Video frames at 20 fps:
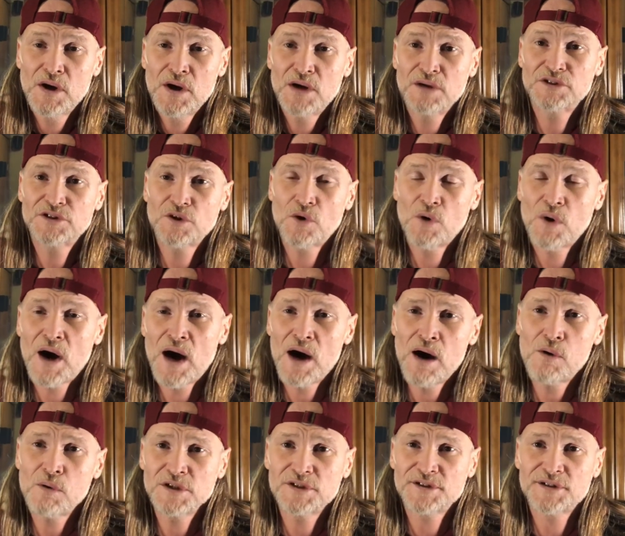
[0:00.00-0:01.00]
And so I
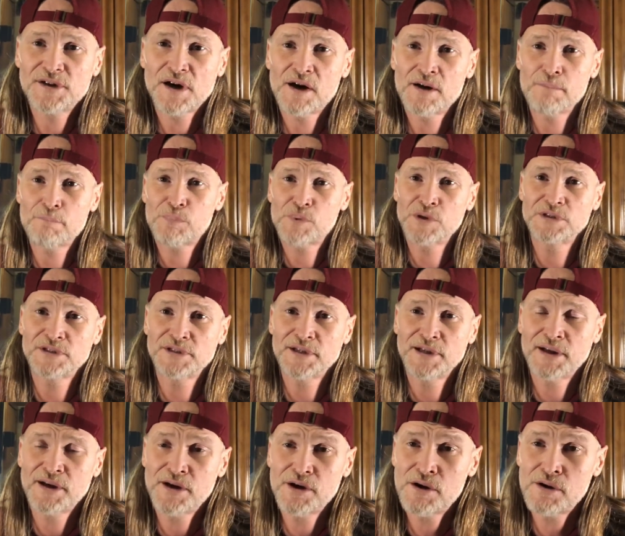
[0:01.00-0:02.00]
always thought in prison,
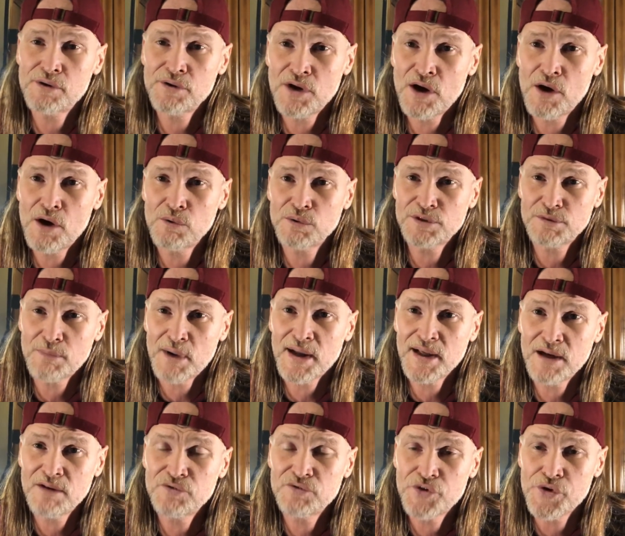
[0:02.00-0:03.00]
in here, somebody
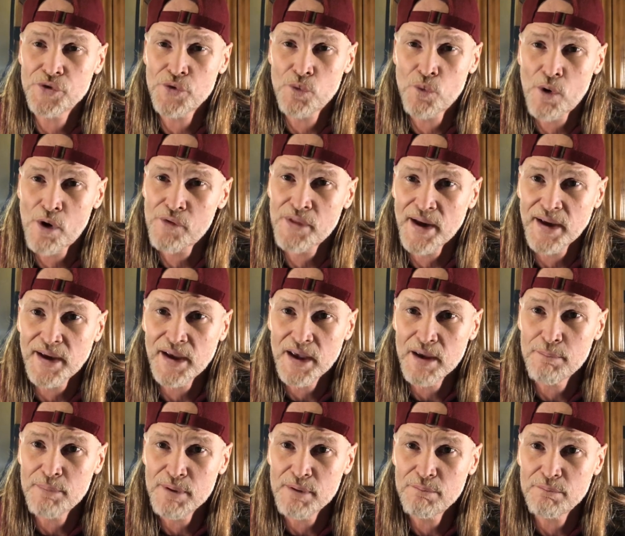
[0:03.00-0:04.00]
gives you their word, they
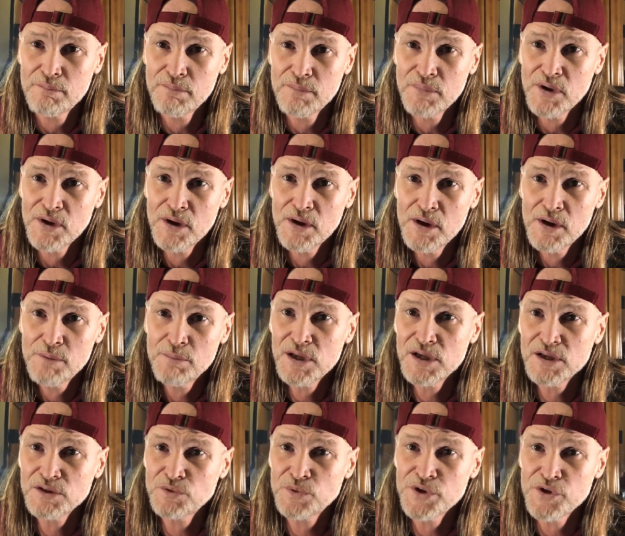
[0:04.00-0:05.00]
keep it.
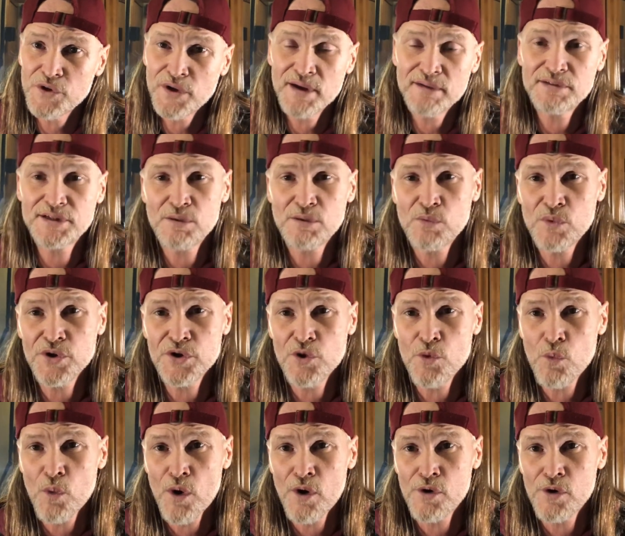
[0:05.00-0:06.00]
Because when you give someone your
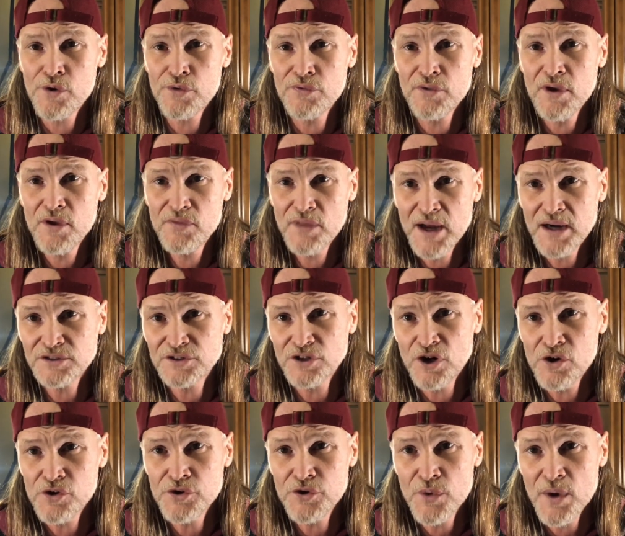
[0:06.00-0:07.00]
word, that is
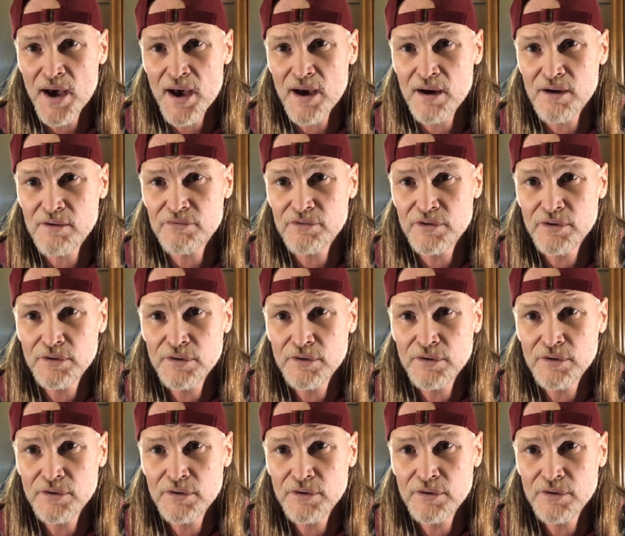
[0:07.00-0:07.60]
all you have.